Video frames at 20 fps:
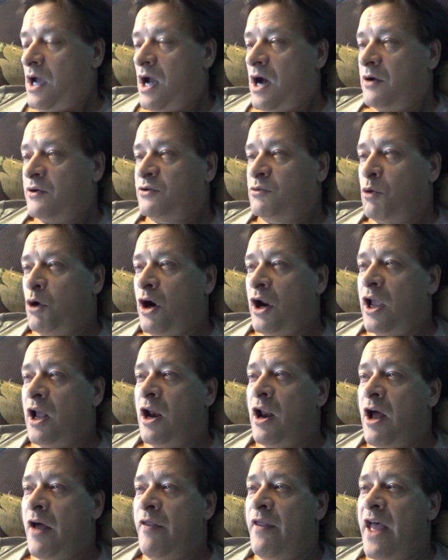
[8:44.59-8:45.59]
I was
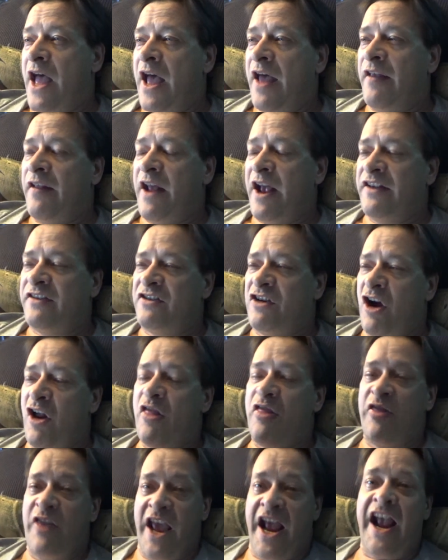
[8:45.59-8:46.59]
working on that, and I
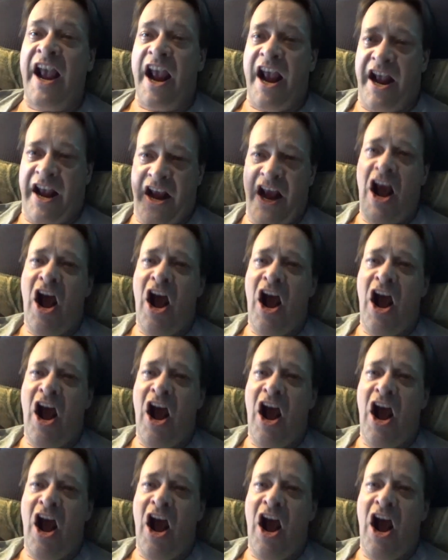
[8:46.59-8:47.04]
started thinking,